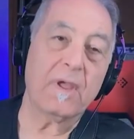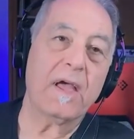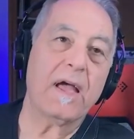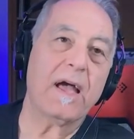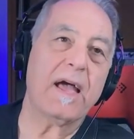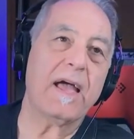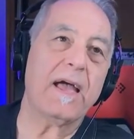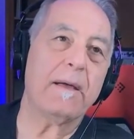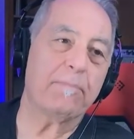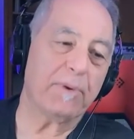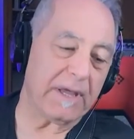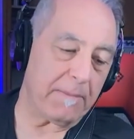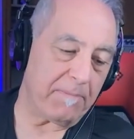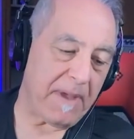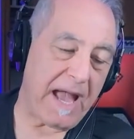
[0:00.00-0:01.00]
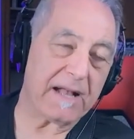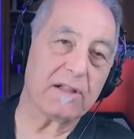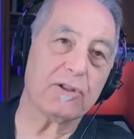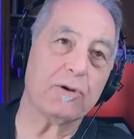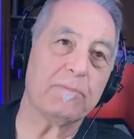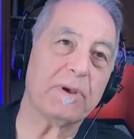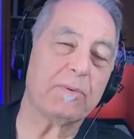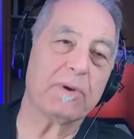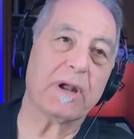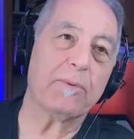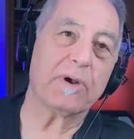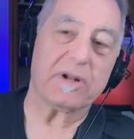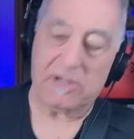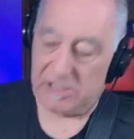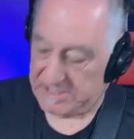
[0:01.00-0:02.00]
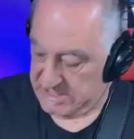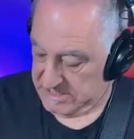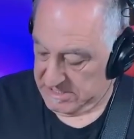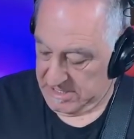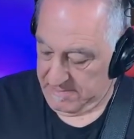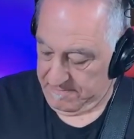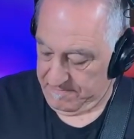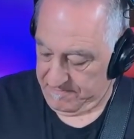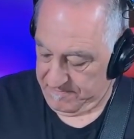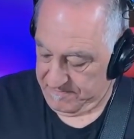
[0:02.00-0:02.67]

and bring it back a little bit when I want to clean it up.